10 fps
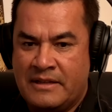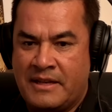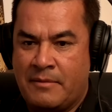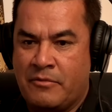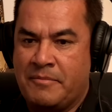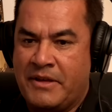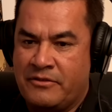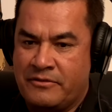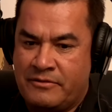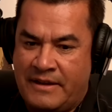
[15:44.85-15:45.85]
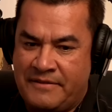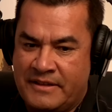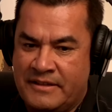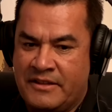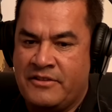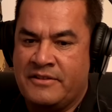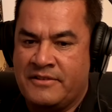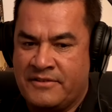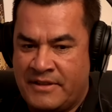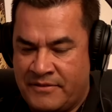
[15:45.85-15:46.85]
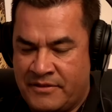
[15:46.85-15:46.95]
the number of major traffic collisions and stuff.